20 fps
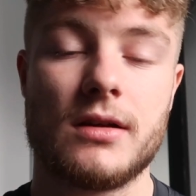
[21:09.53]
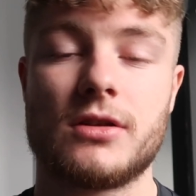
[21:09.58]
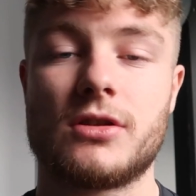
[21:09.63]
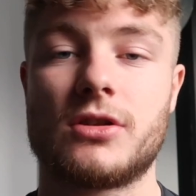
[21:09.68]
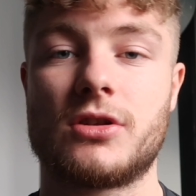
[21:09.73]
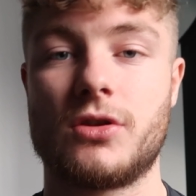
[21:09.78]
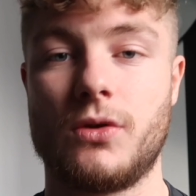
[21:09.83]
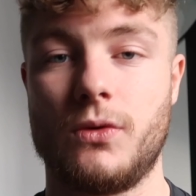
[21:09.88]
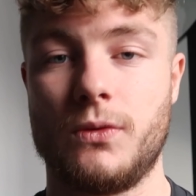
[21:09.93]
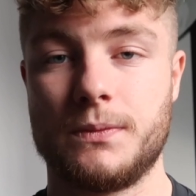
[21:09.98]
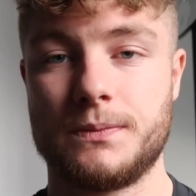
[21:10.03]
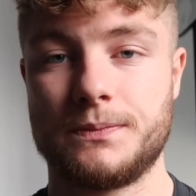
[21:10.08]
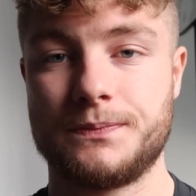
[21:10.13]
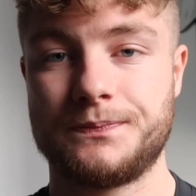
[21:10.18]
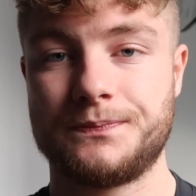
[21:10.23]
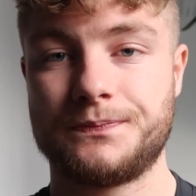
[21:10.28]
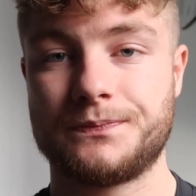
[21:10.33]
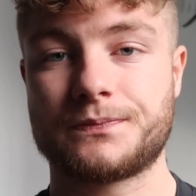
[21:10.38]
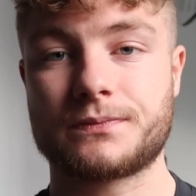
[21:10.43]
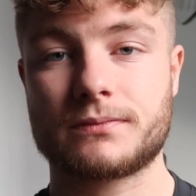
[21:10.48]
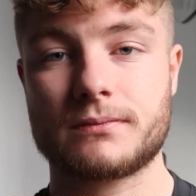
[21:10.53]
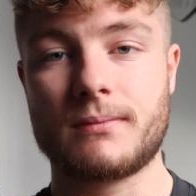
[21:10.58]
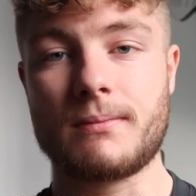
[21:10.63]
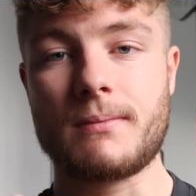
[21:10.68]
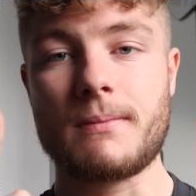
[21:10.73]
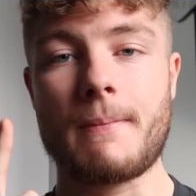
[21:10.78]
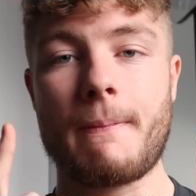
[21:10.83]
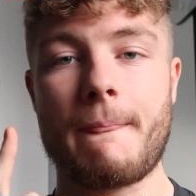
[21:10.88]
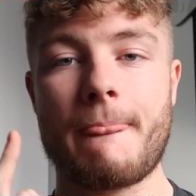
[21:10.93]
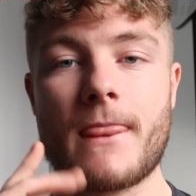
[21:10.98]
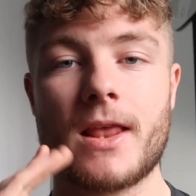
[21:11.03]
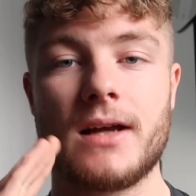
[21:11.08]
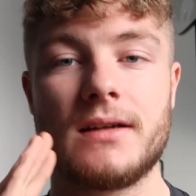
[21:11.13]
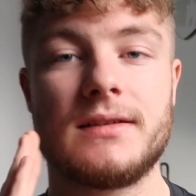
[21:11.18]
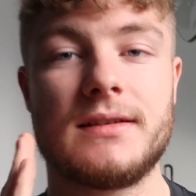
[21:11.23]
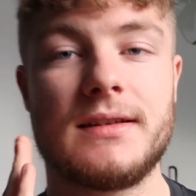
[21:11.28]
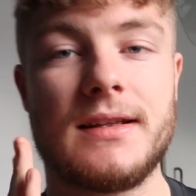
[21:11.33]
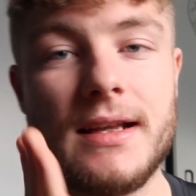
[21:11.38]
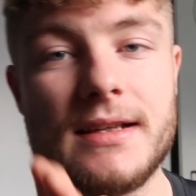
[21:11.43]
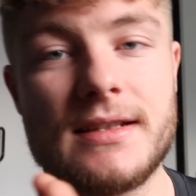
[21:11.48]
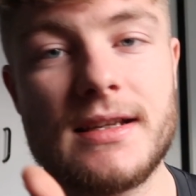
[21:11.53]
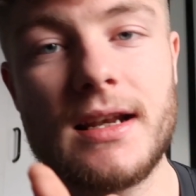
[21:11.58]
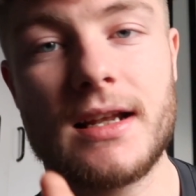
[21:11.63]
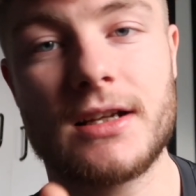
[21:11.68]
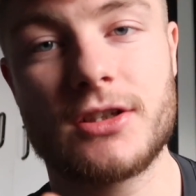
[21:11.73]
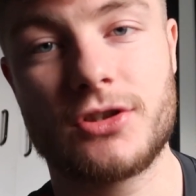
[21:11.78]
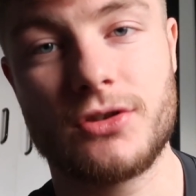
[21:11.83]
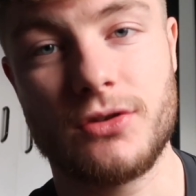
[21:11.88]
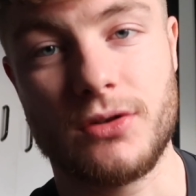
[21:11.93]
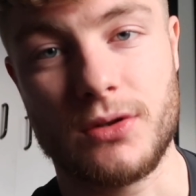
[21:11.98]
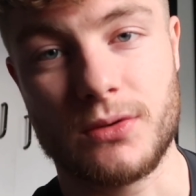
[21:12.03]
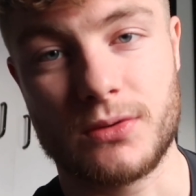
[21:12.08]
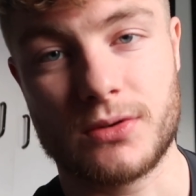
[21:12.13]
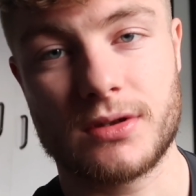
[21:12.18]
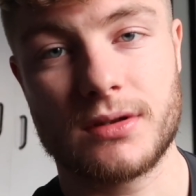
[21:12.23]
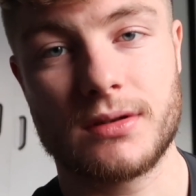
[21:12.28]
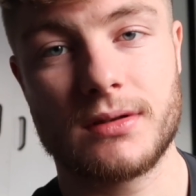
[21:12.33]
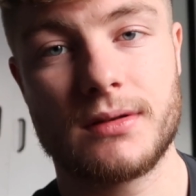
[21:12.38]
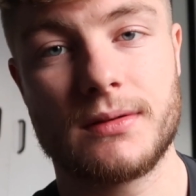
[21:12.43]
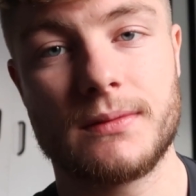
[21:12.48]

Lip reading: So Disneyland Studios,